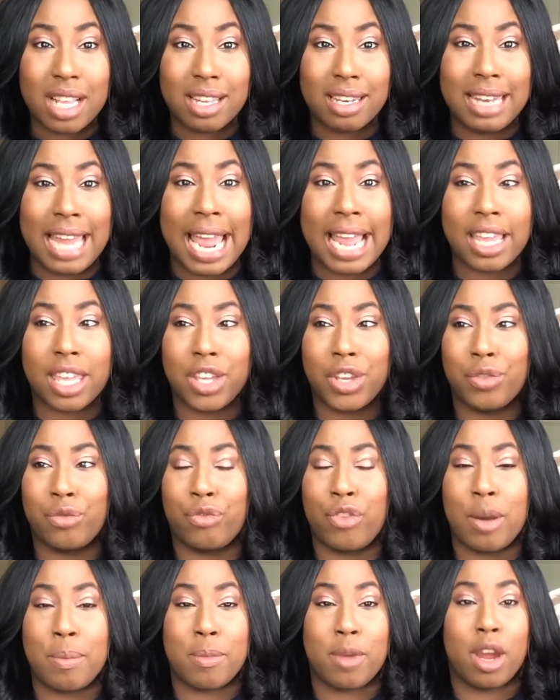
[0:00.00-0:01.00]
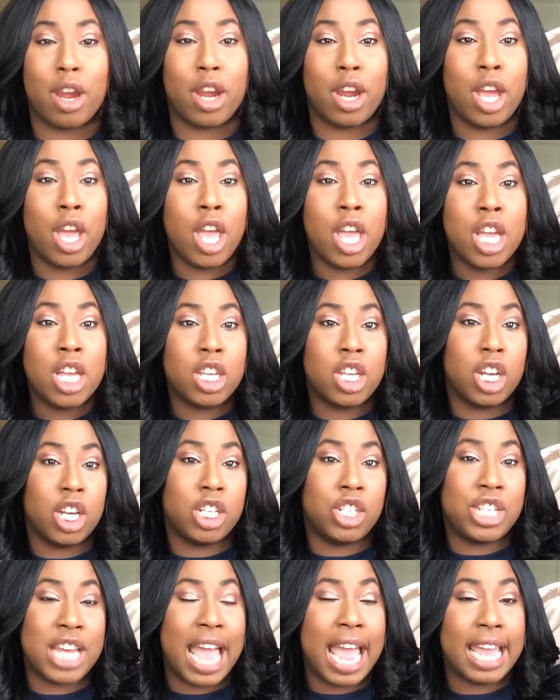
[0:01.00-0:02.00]
like from your
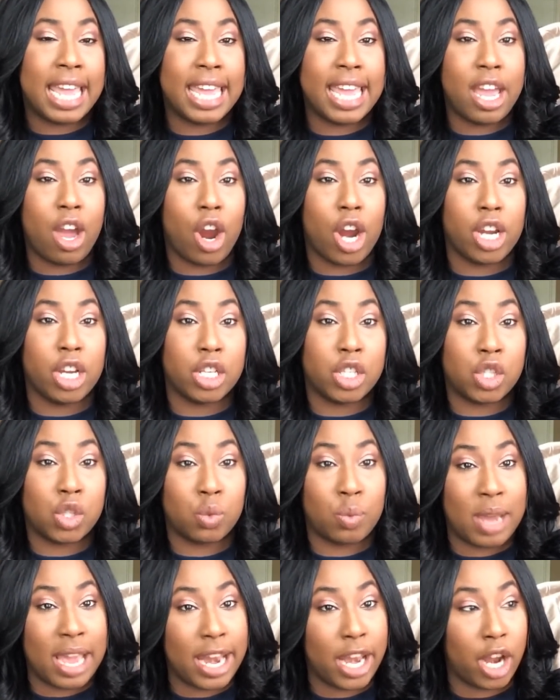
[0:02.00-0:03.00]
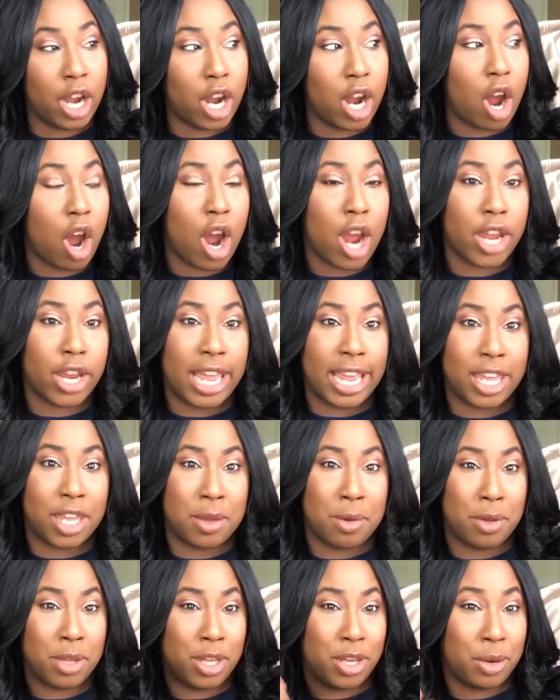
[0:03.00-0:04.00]
jacket or your sweater or
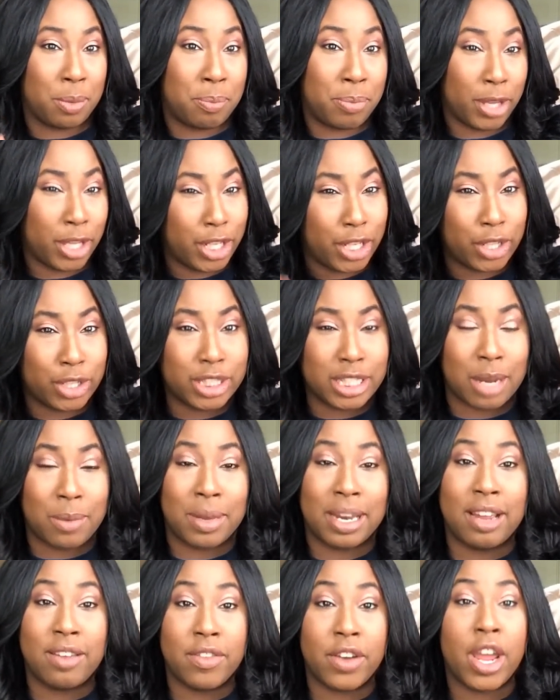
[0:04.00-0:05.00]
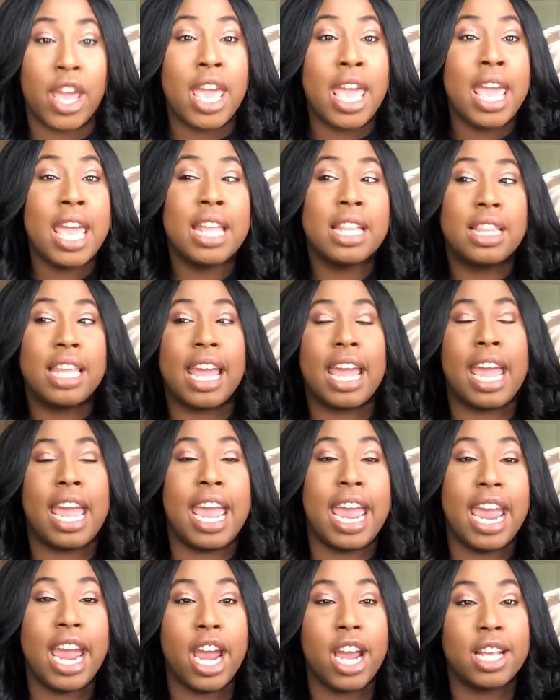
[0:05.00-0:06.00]
your pillows or whatever, the
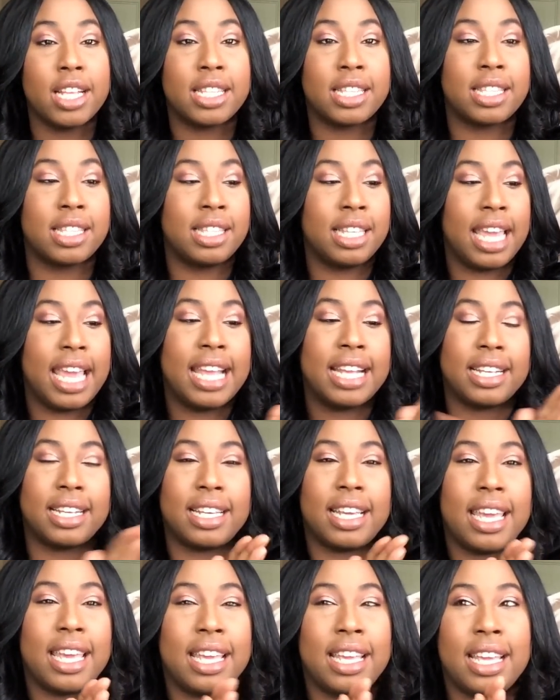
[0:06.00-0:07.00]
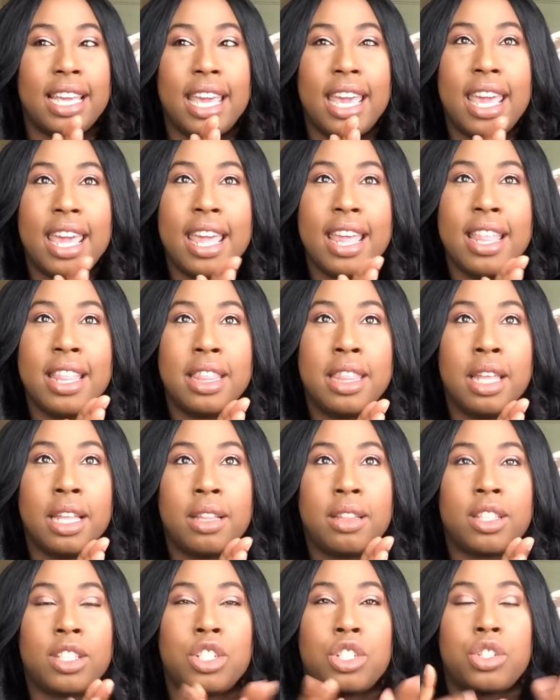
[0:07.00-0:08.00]
hair,
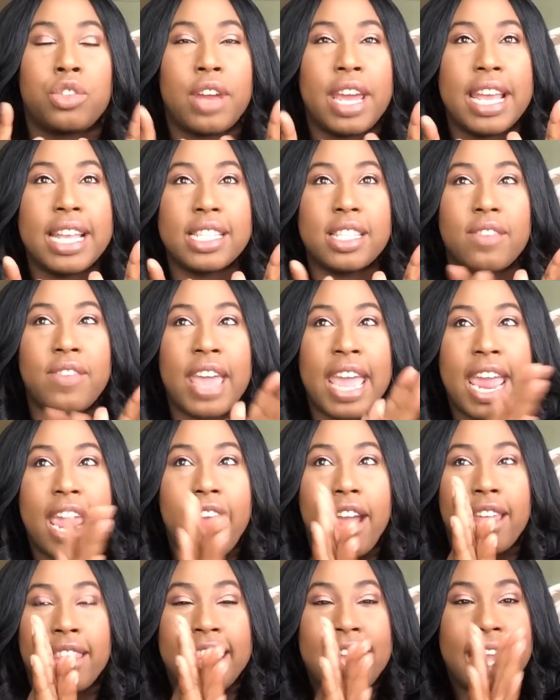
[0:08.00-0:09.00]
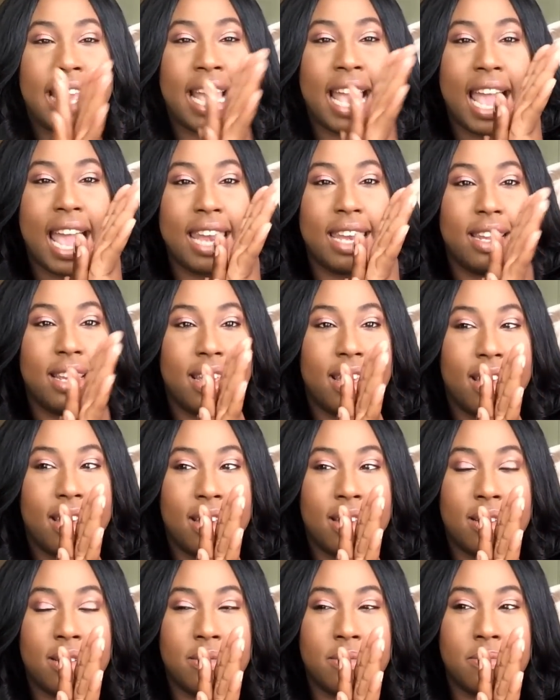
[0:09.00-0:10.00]
the strands of hair, they kind
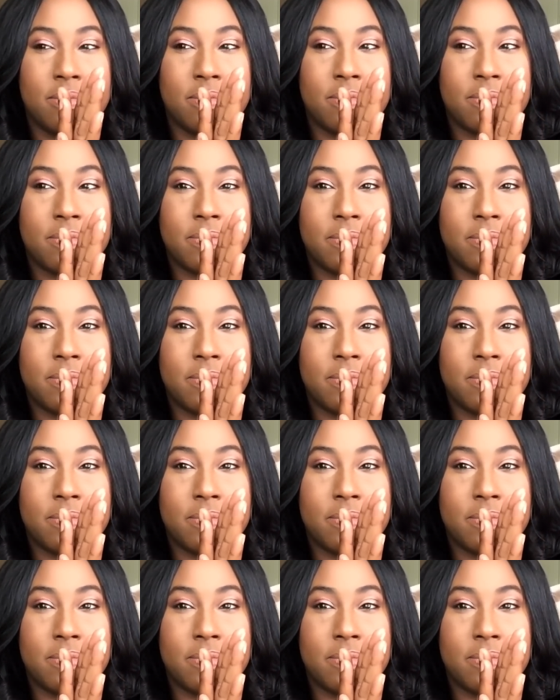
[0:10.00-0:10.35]
of